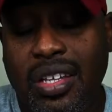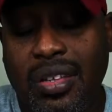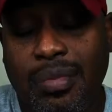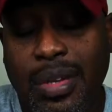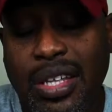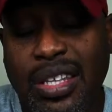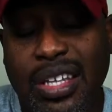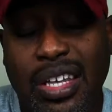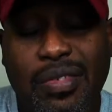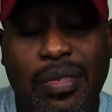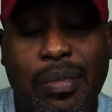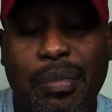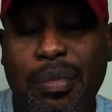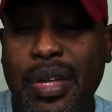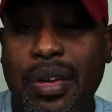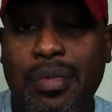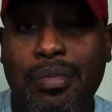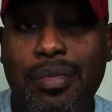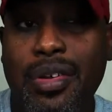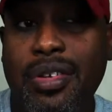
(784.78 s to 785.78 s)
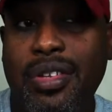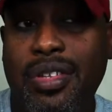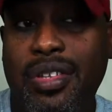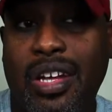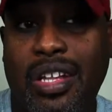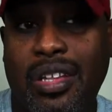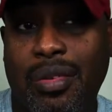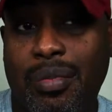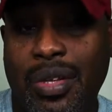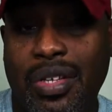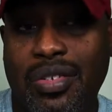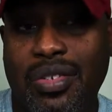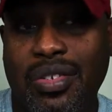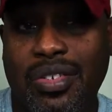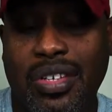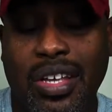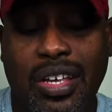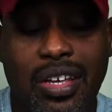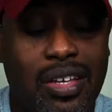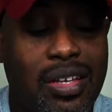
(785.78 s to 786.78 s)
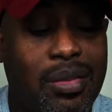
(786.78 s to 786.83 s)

And it may not even be $1 million business.